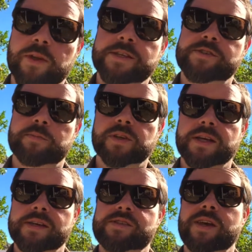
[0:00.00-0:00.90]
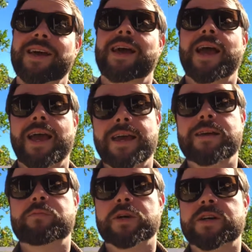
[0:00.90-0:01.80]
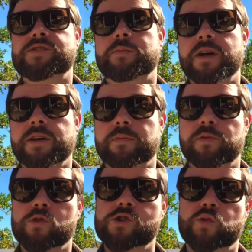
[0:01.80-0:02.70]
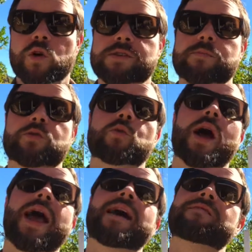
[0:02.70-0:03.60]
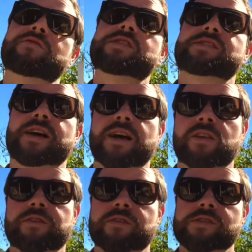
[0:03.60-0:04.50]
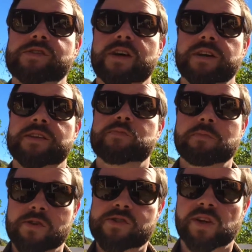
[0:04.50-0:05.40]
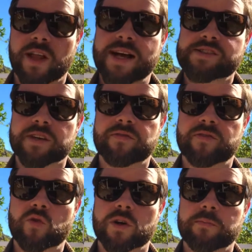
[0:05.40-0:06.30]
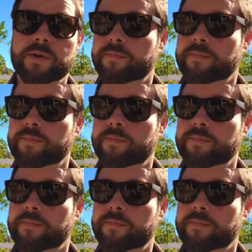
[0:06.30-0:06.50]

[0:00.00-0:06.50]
place to place, and because American brewers want to brew every style under the sun in its most classic form,